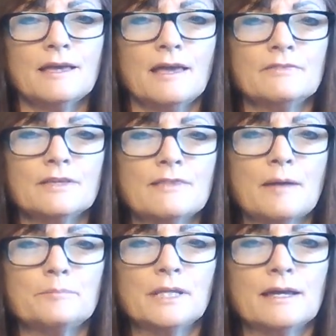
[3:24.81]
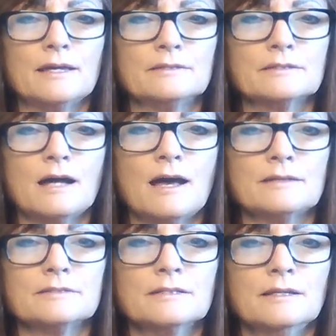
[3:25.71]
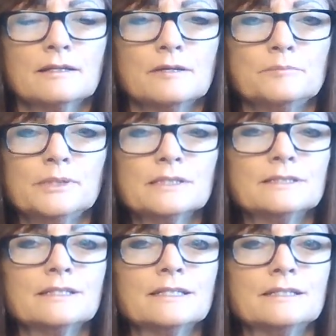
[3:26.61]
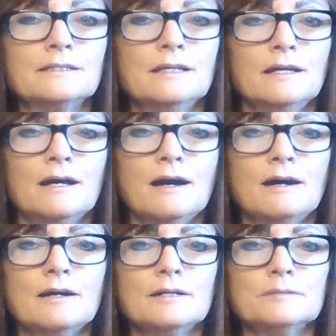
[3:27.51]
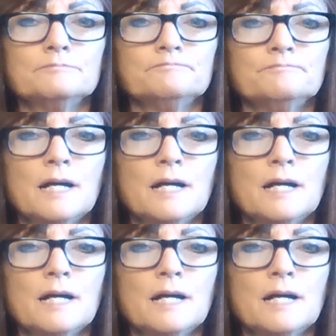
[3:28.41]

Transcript: and then that plan got completely um,